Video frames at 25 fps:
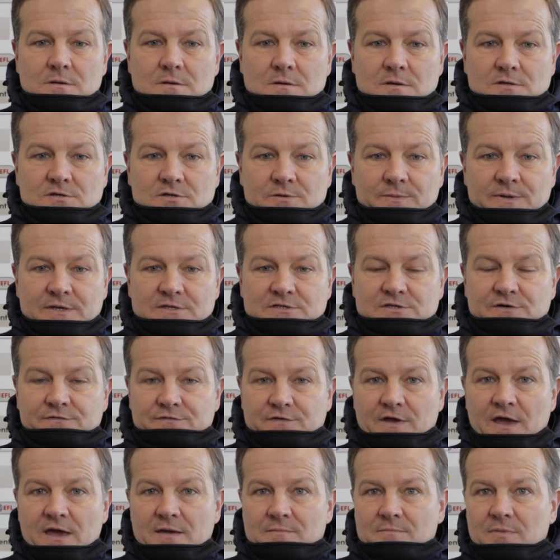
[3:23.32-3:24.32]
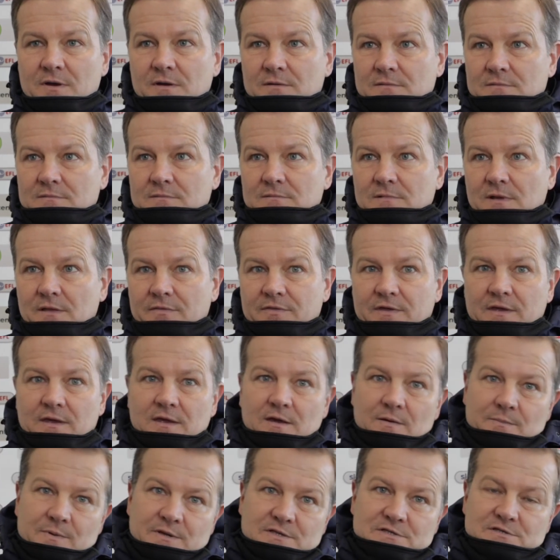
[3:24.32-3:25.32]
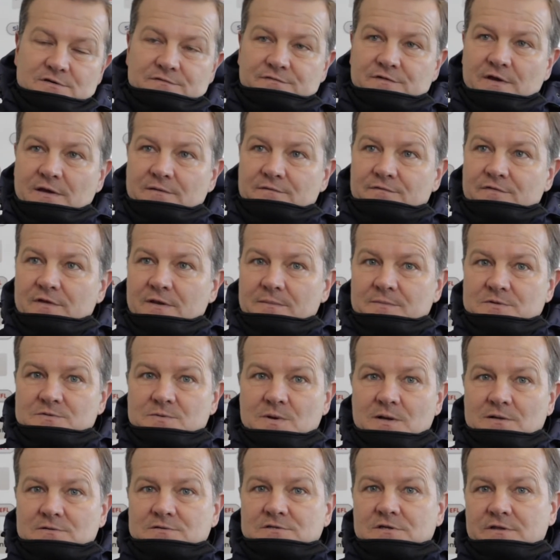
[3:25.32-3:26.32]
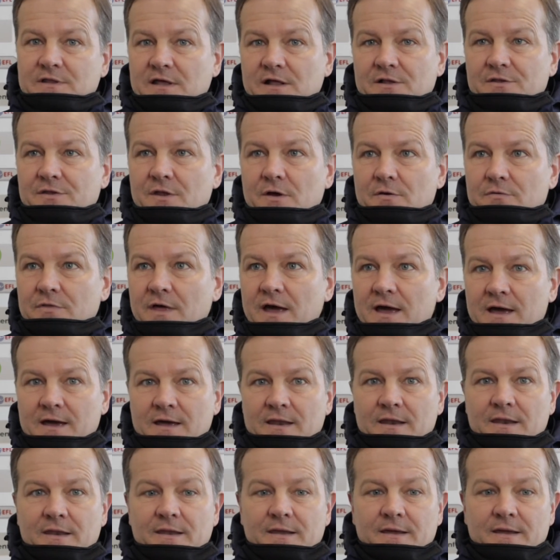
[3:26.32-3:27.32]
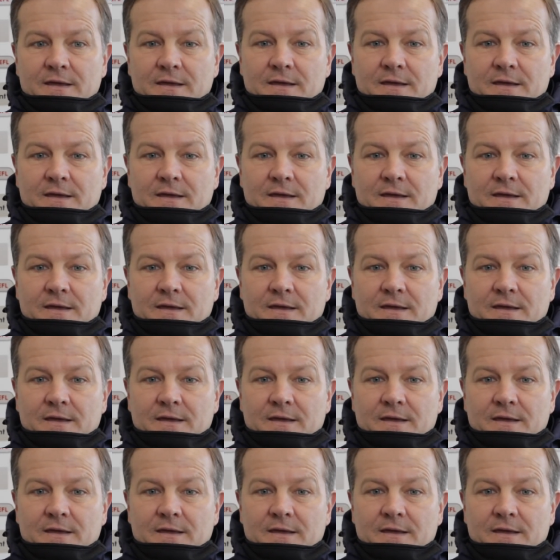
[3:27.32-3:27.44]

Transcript: to be a tough game, but I think it'll be a tough game for them as well, so they'll know that, and